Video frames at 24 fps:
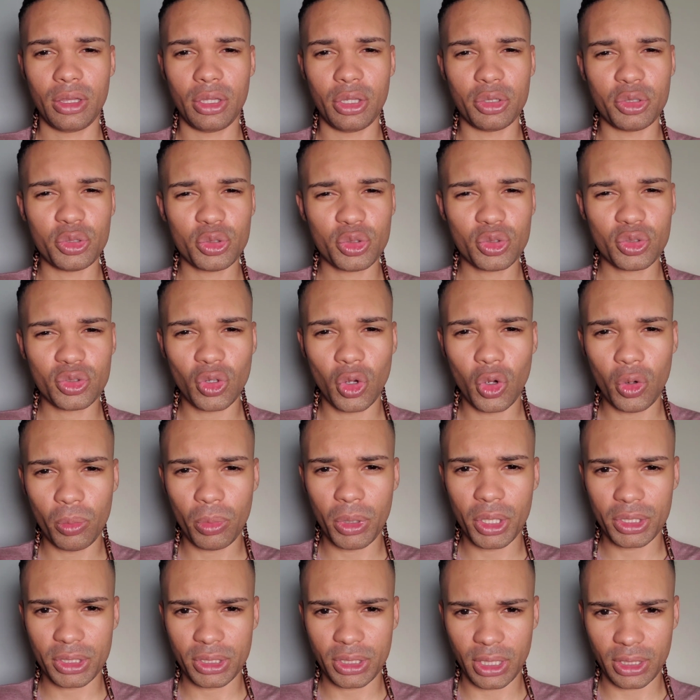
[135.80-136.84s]
There's so
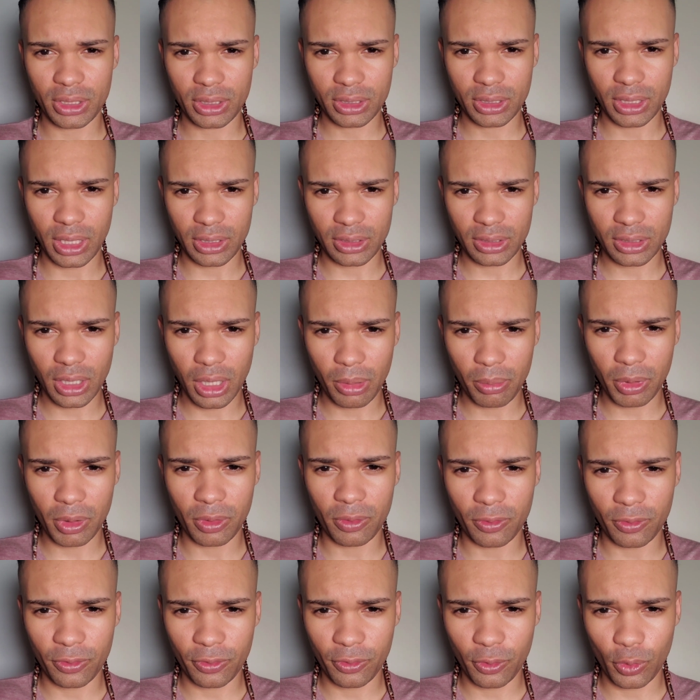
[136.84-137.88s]
much that's
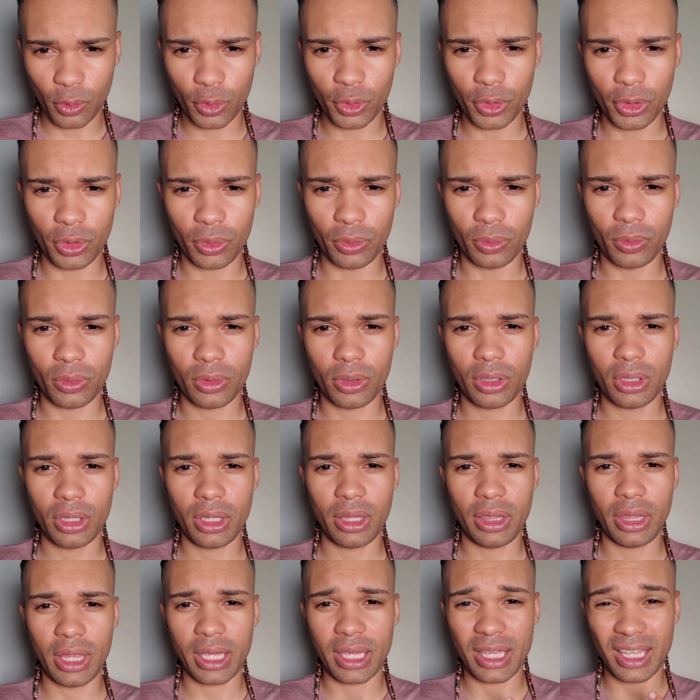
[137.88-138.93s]
coming for you
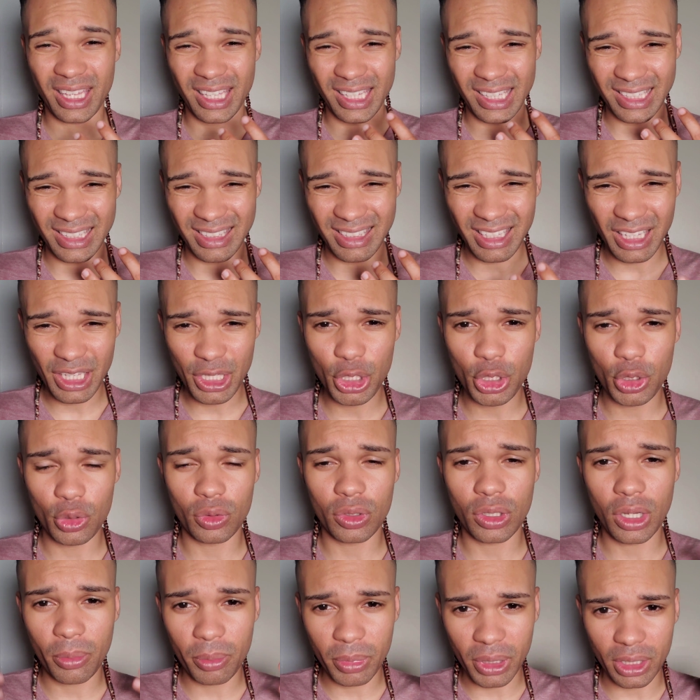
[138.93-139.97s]
that can continue
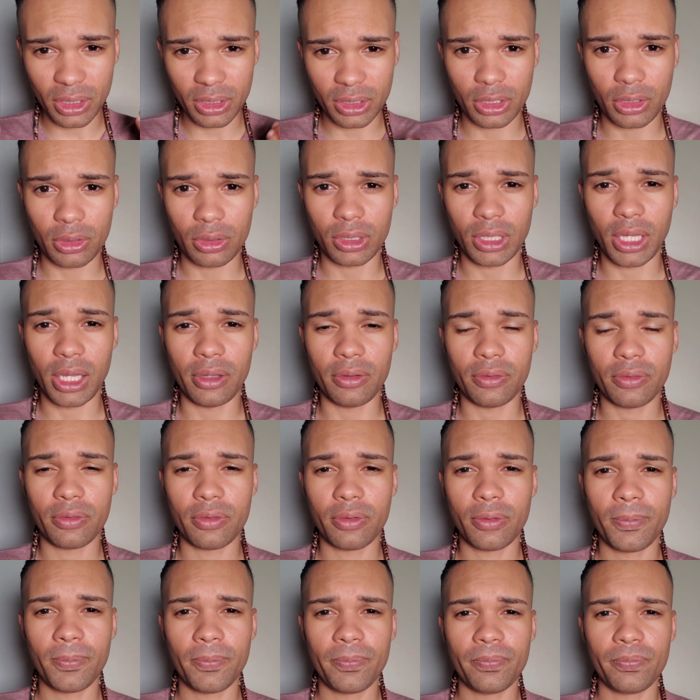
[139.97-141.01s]
coming into your
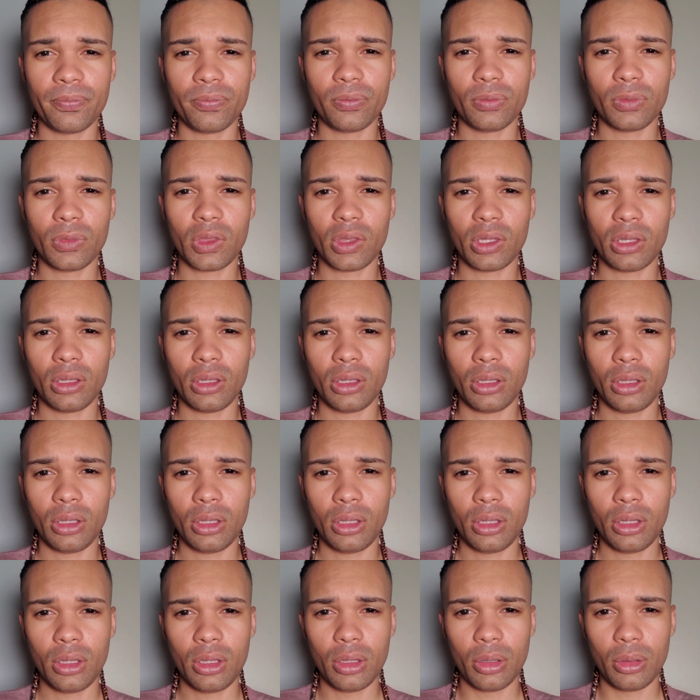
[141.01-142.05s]
life.
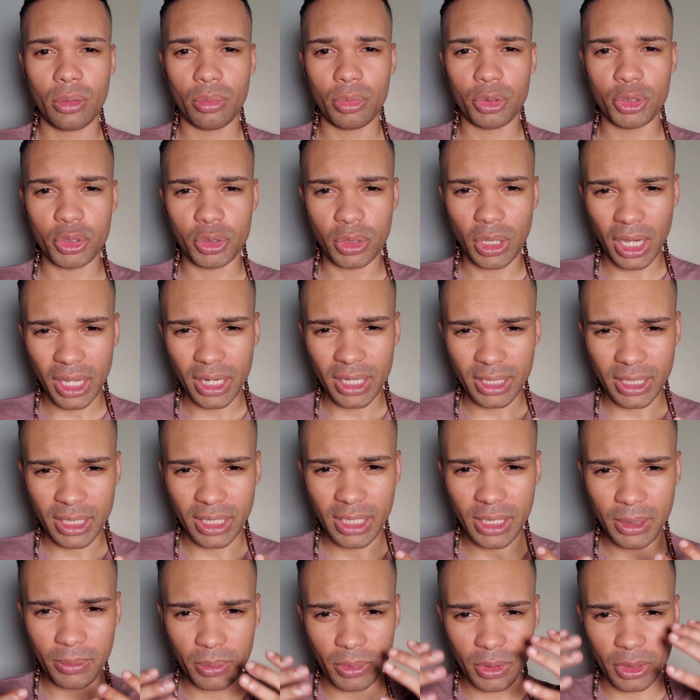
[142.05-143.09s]
But you got to
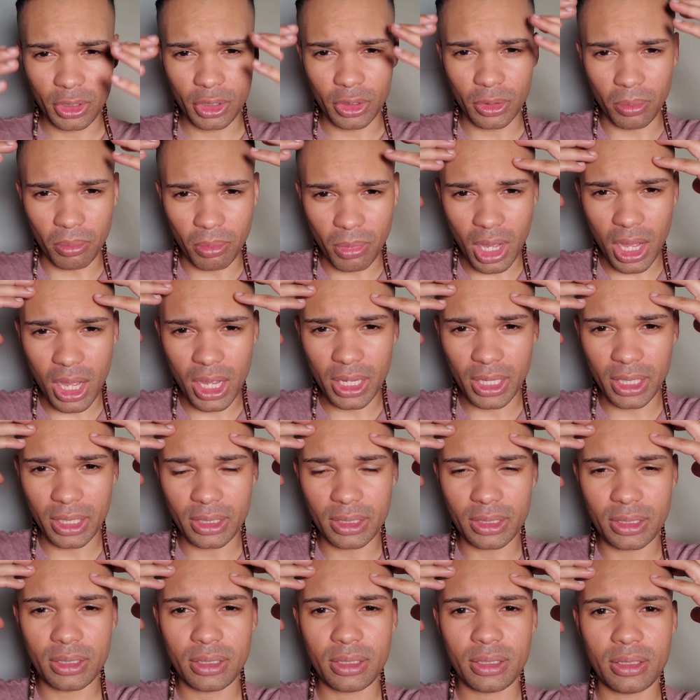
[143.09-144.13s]
keep your
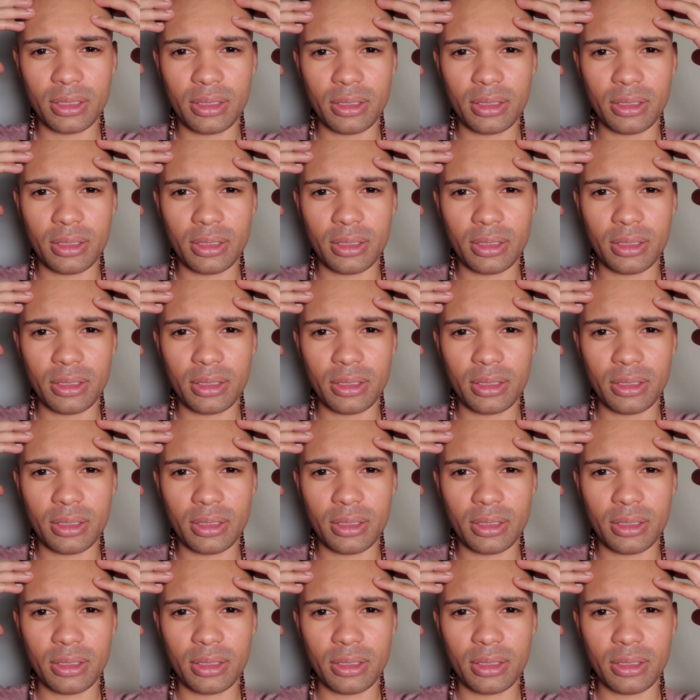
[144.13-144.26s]
mind